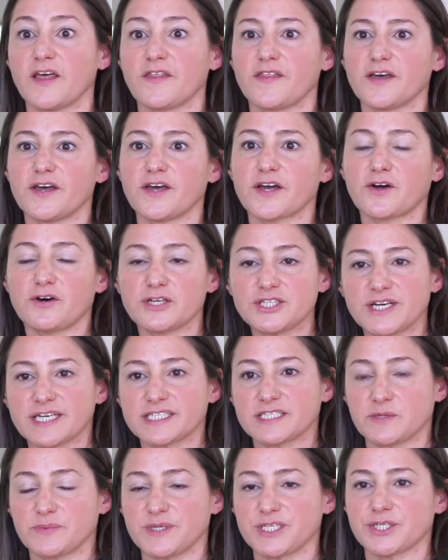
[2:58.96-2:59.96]
The
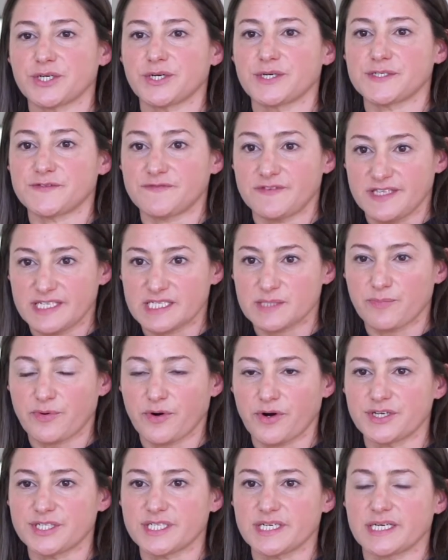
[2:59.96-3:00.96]
contract that we chose for this
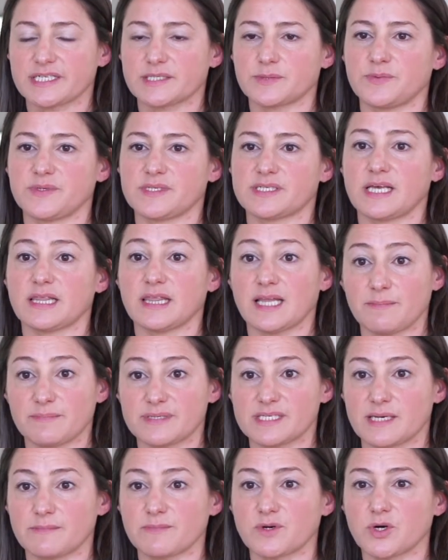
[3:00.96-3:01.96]
project was a lump sum